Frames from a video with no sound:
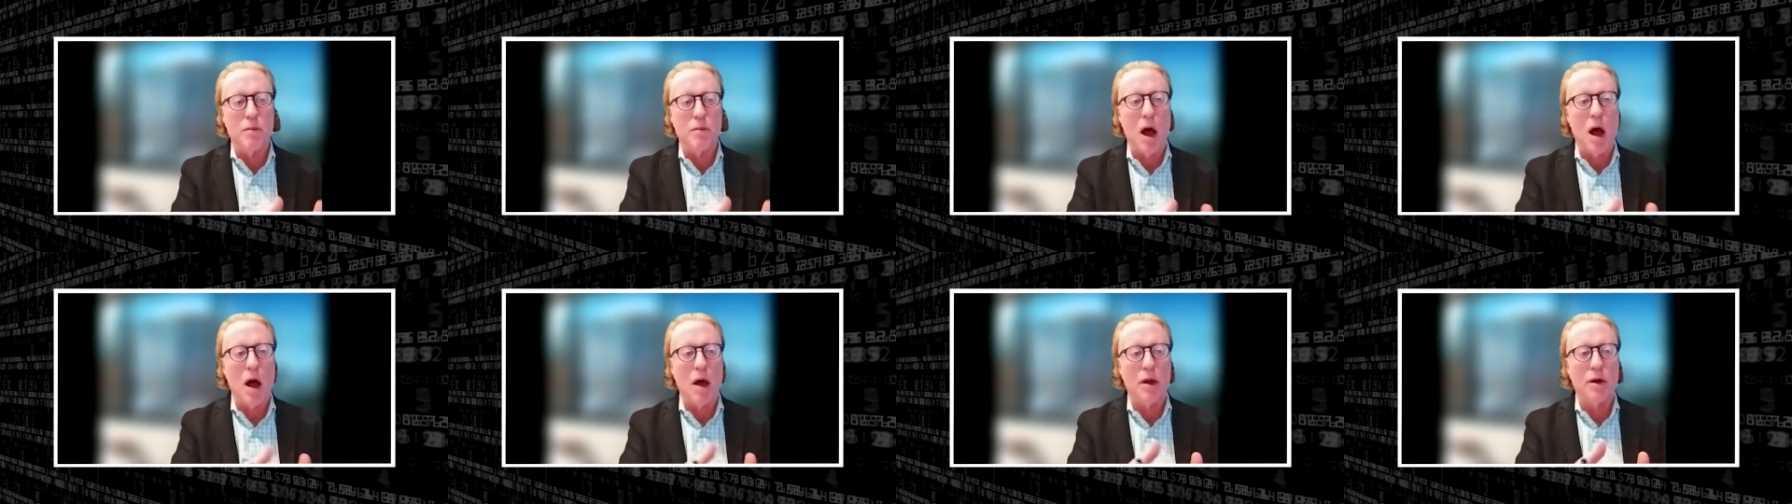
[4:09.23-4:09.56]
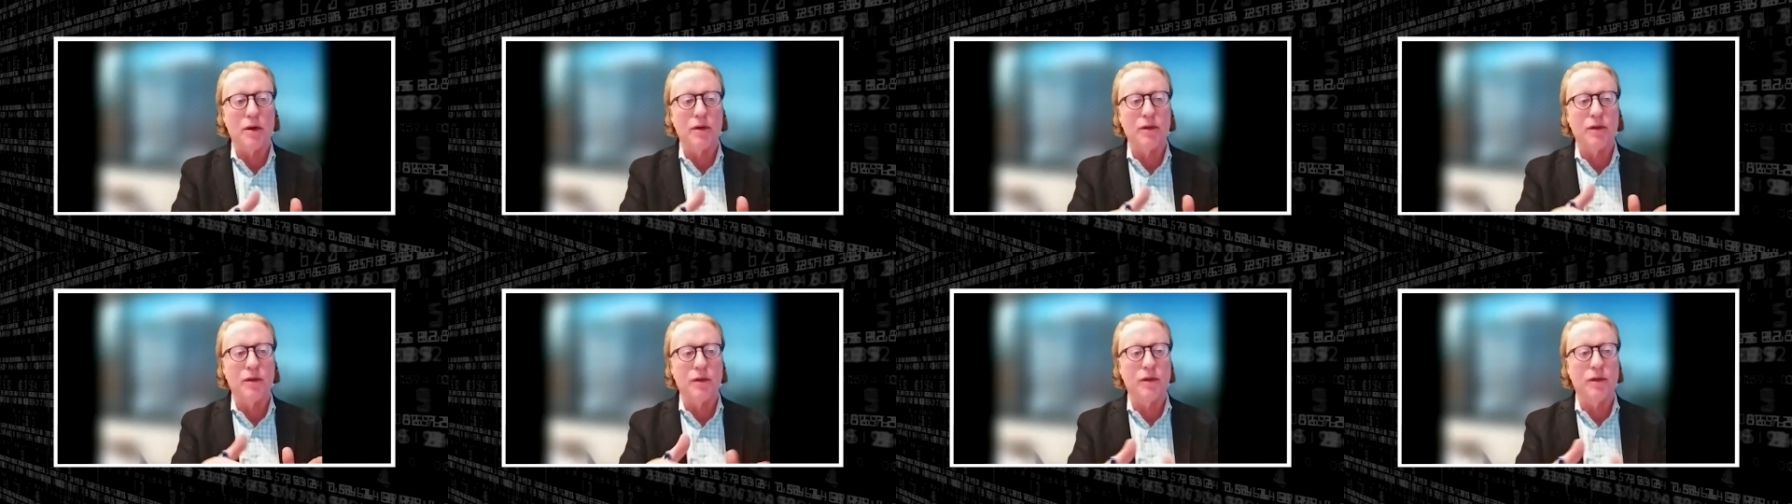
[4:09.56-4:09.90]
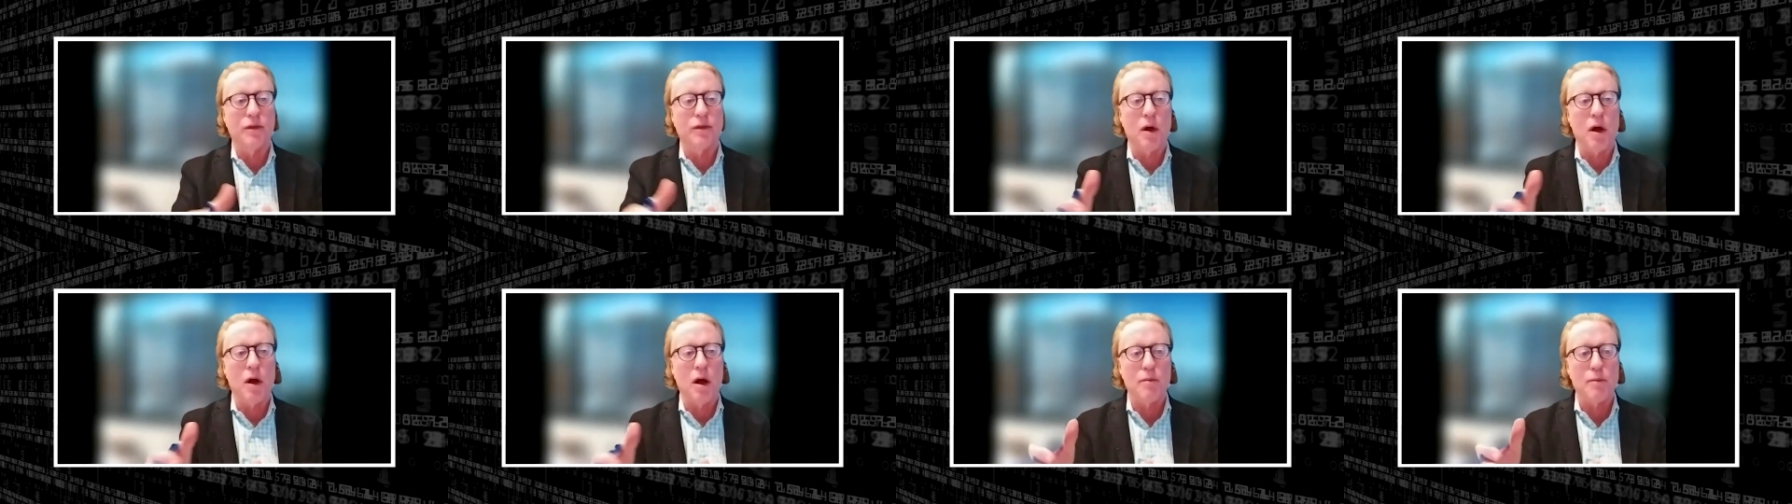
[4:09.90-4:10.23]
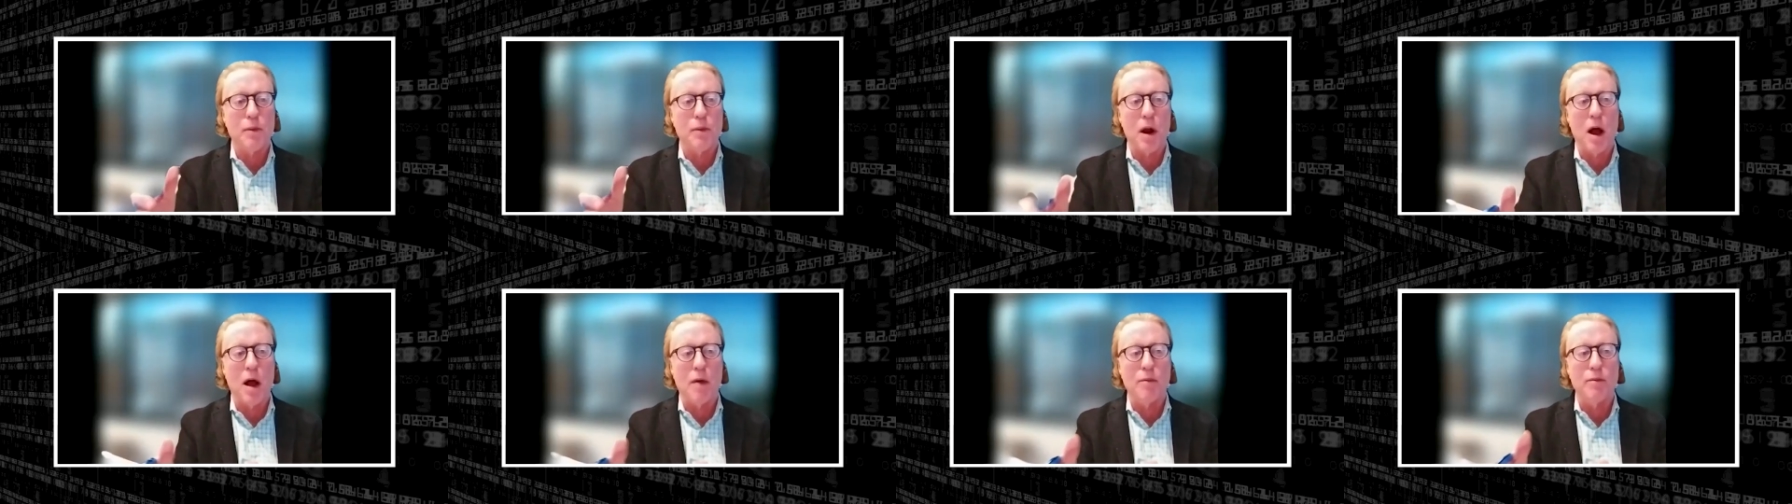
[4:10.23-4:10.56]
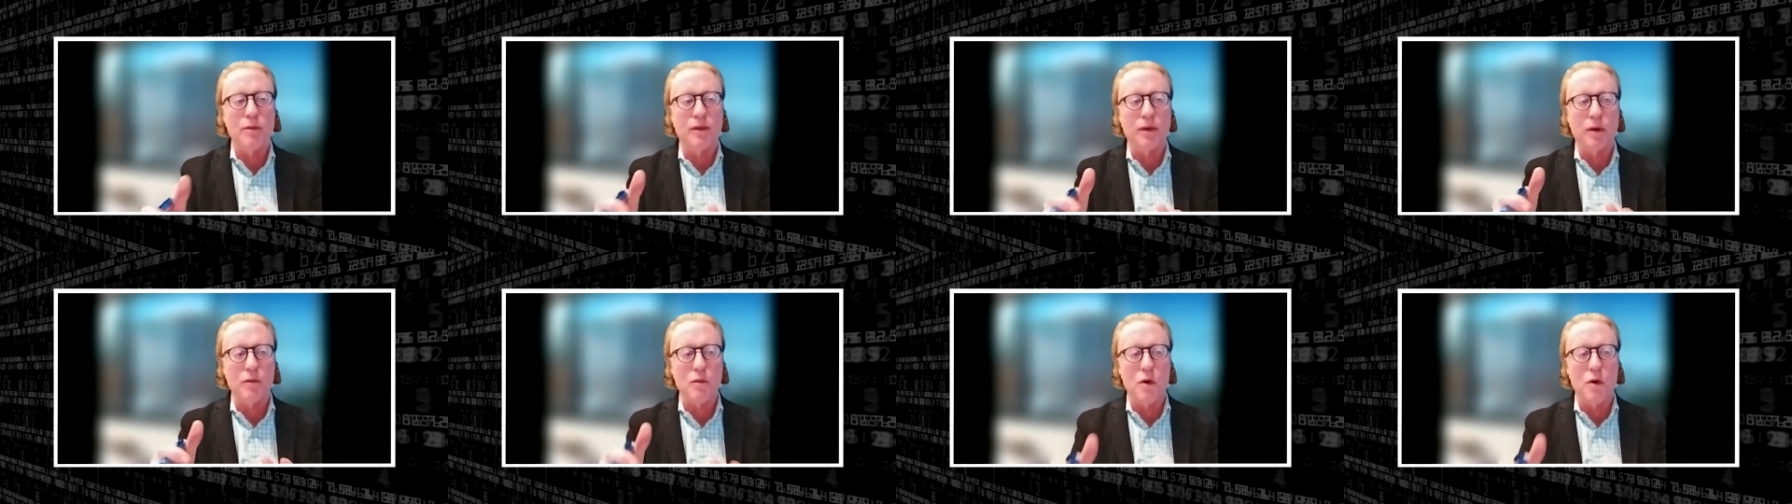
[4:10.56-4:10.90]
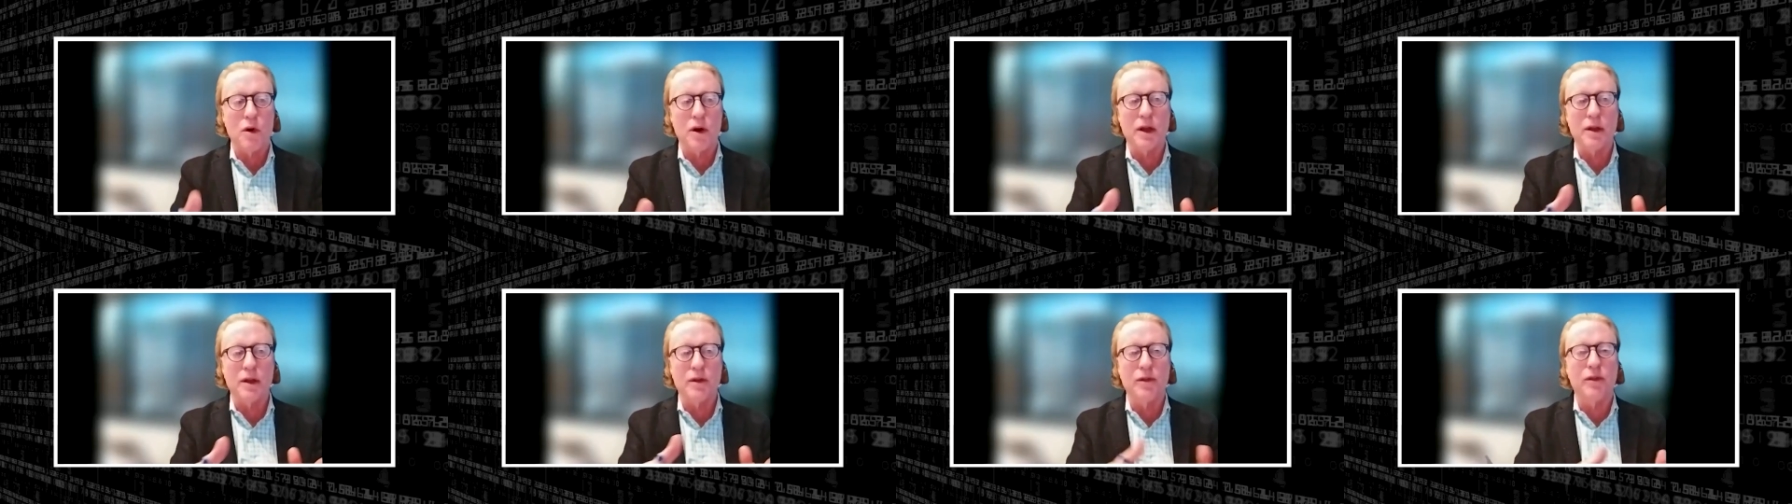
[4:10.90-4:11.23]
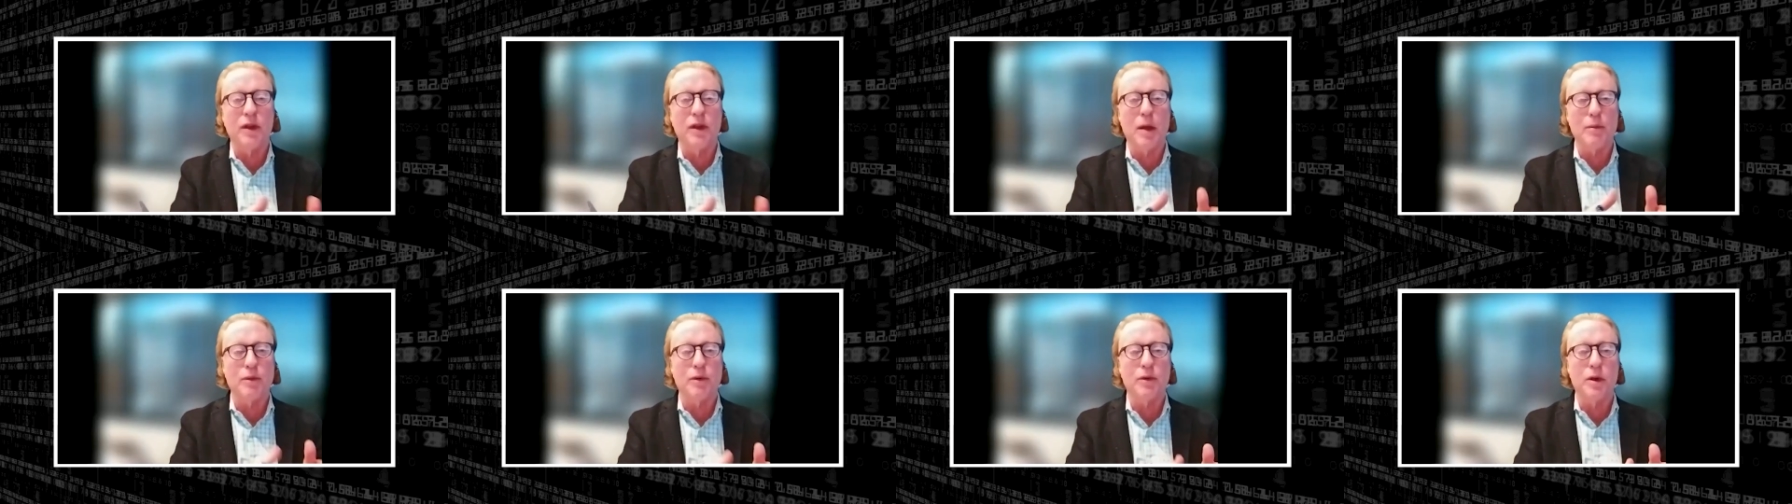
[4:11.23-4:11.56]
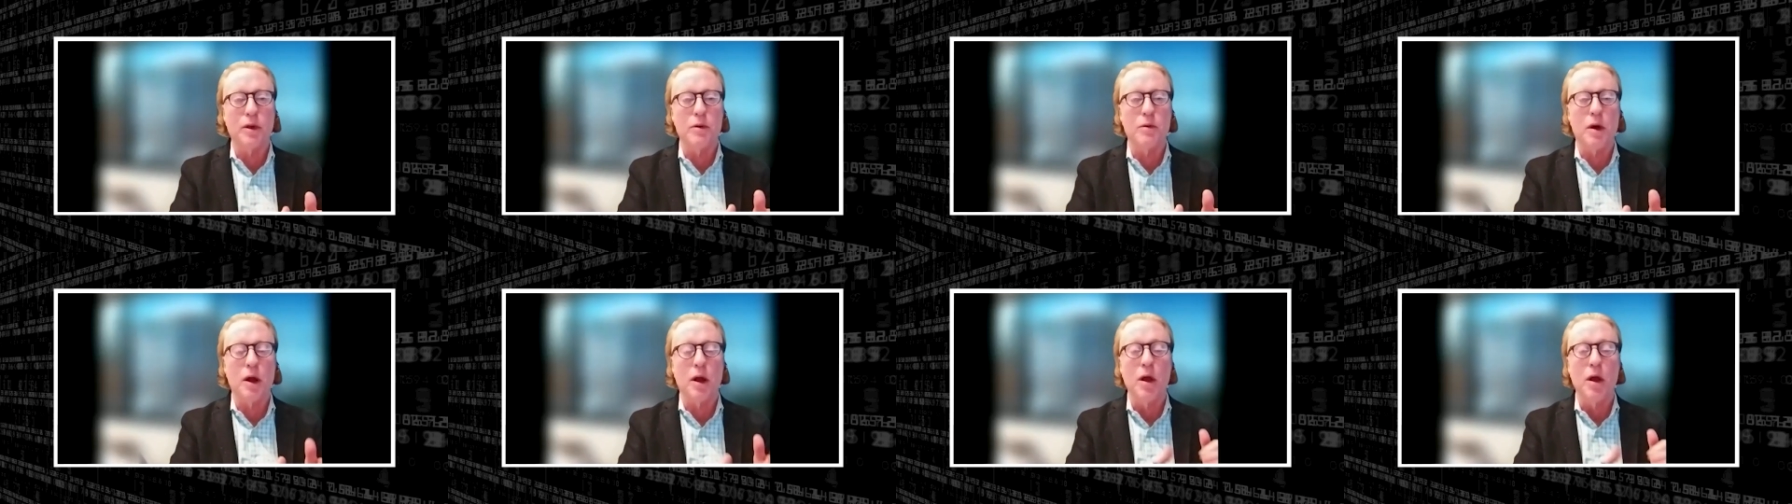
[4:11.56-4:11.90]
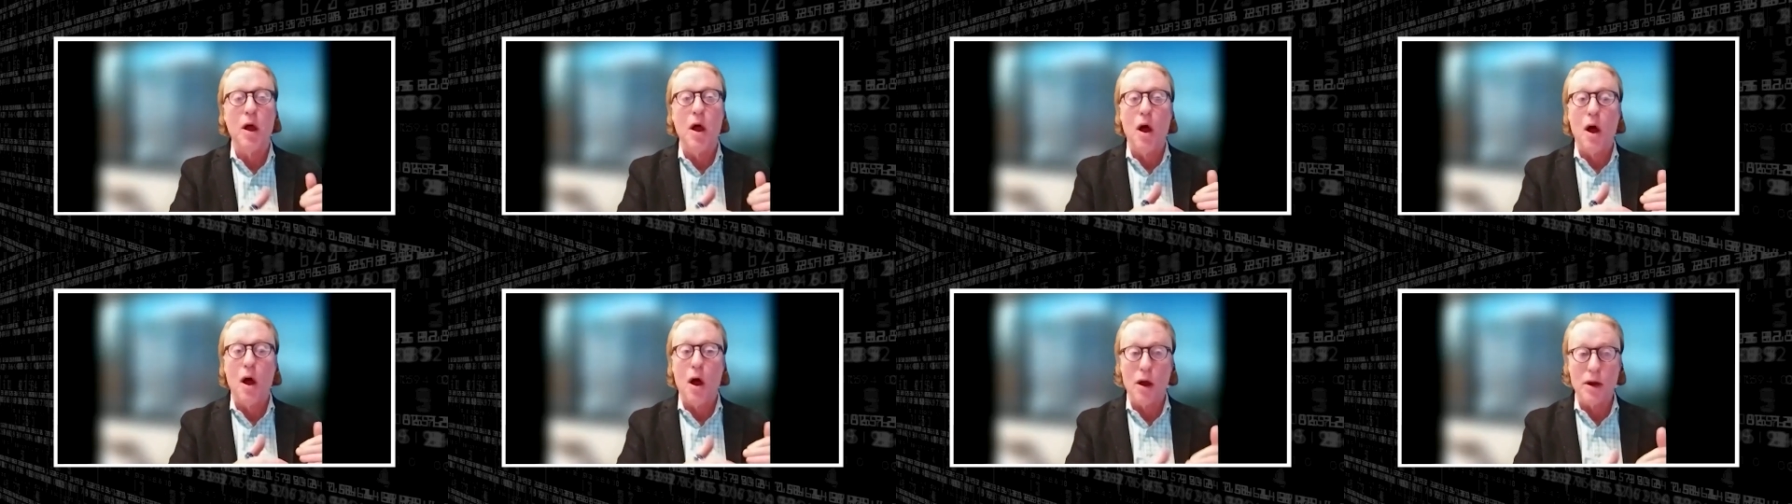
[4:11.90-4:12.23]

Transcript: models to solve problems that work exceptionally well